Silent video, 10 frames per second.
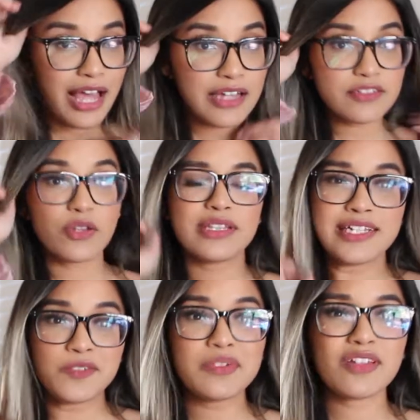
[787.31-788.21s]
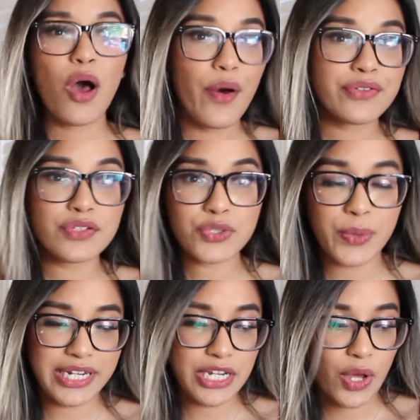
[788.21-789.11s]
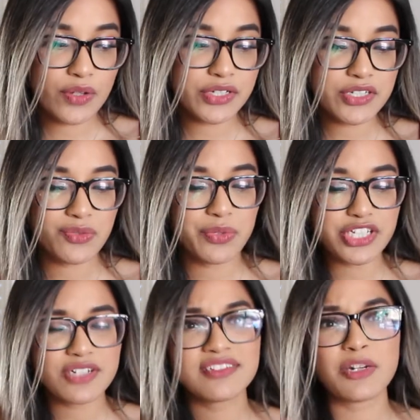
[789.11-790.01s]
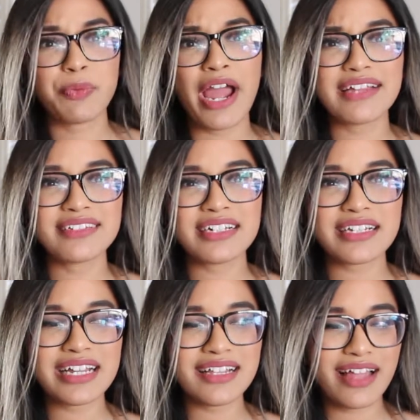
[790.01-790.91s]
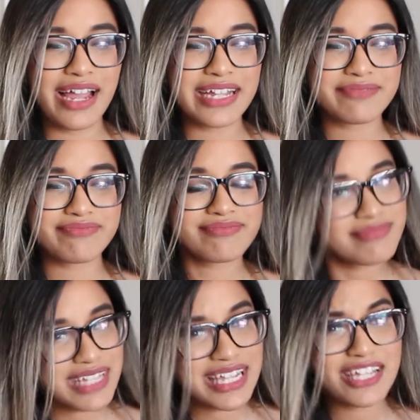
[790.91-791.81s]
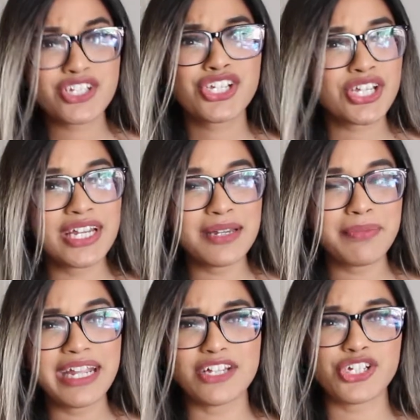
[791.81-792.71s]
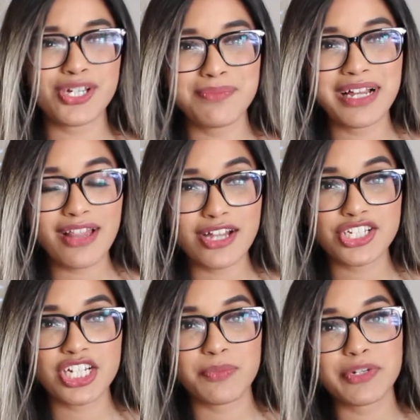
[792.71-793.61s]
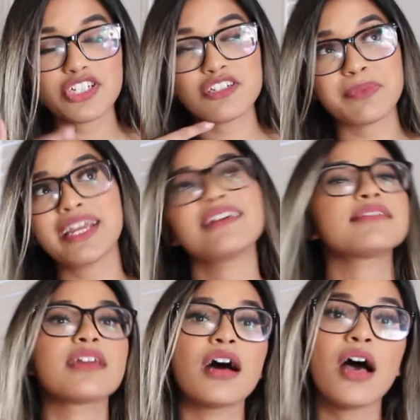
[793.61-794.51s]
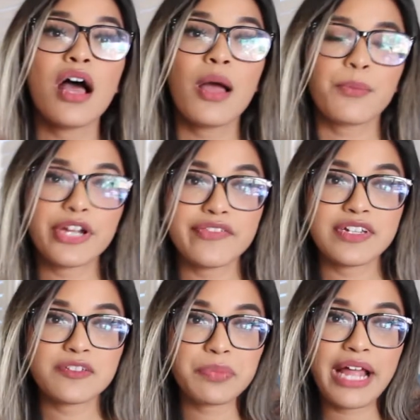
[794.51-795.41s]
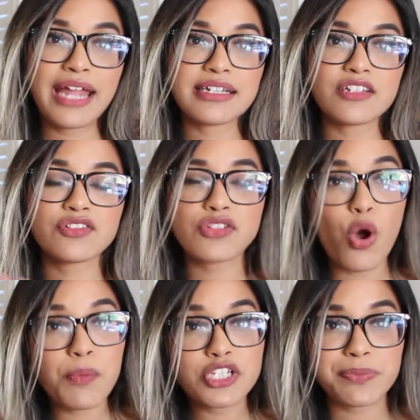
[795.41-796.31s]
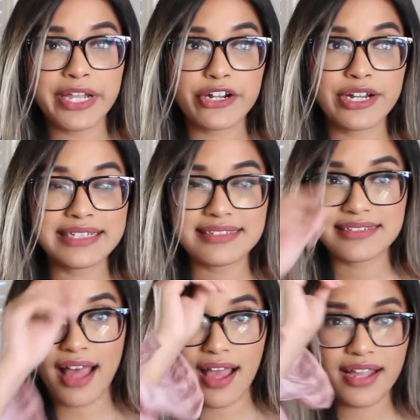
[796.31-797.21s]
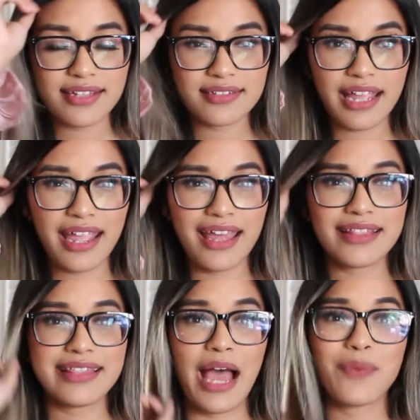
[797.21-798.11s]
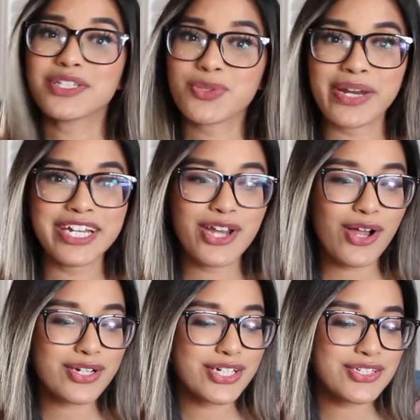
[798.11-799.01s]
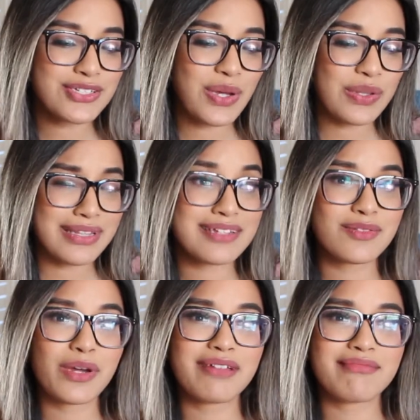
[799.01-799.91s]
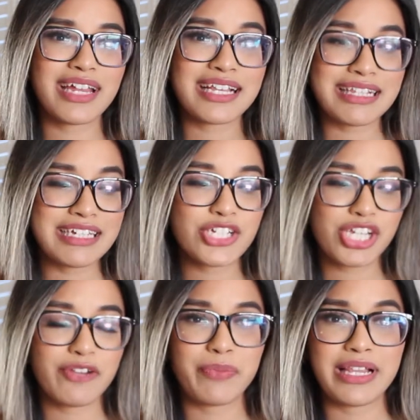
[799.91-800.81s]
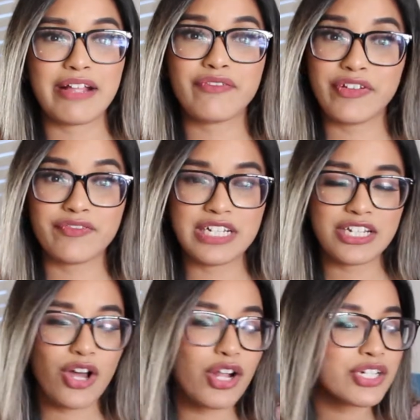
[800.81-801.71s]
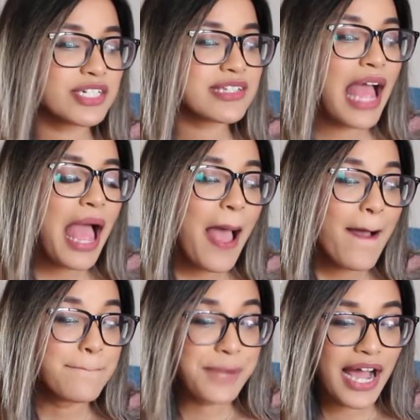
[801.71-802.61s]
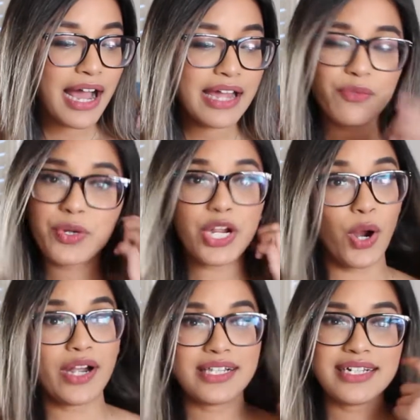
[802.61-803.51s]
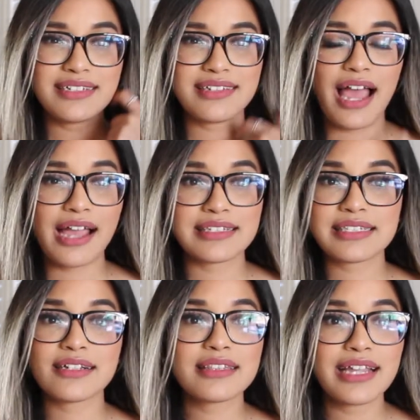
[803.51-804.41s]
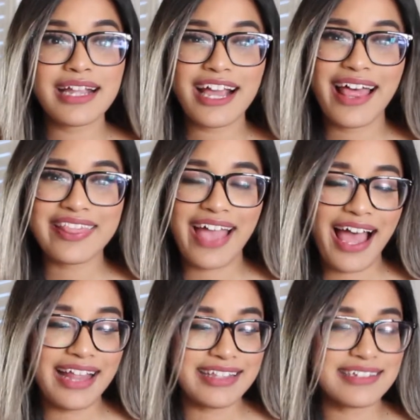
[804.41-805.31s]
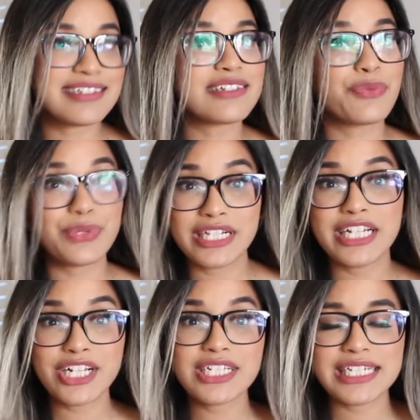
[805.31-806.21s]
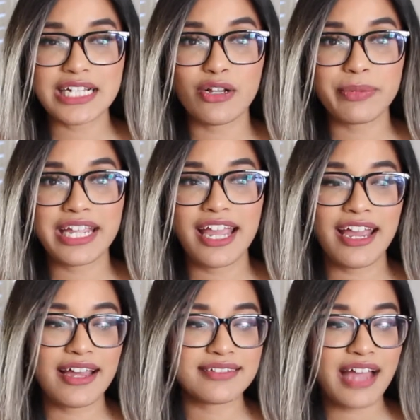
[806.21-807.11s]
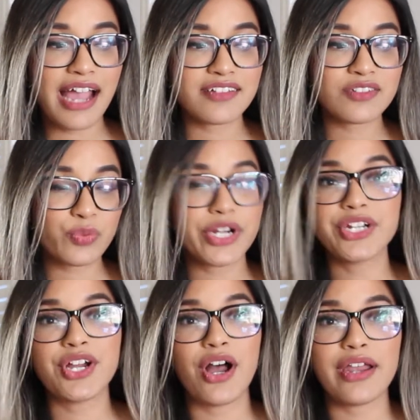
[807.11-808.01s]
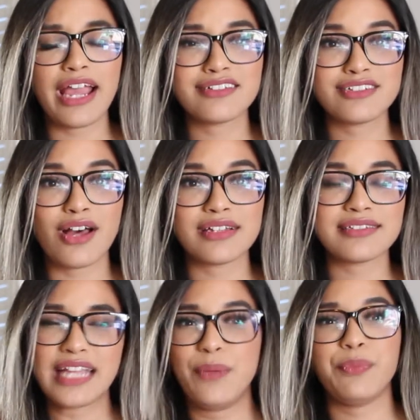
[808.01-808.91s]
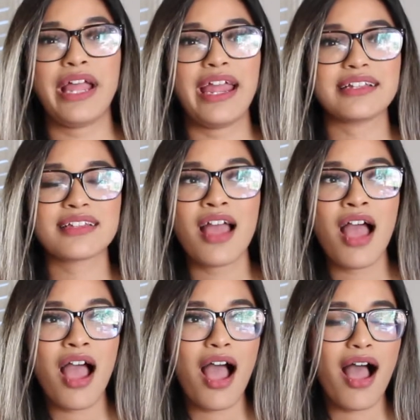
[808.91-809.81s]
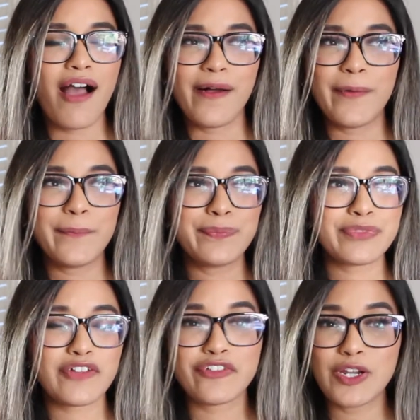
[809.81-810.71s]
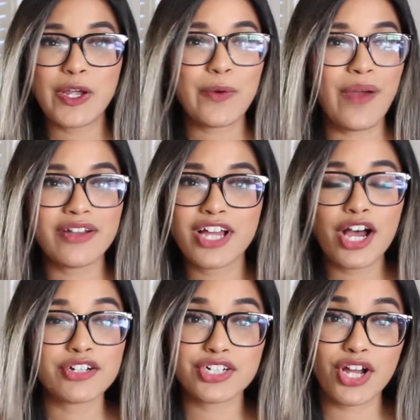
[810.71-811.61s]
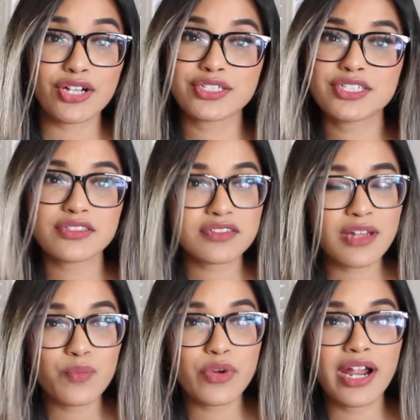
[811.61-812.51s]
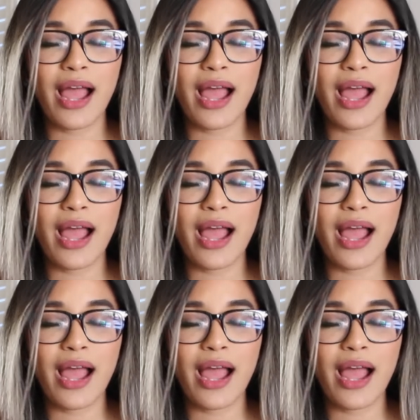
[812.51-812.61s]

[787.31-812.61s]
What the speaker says: So this was also $20, which surprisingly, like, shouldn't be. It should be a lot cheaper just because the previous plant is so much bigger in size, and that was $20. So this one at least should have been like $15. But regardless, I still think that this is a really good deal because I swear to God, I saw the same plant for like around $100 somewhere.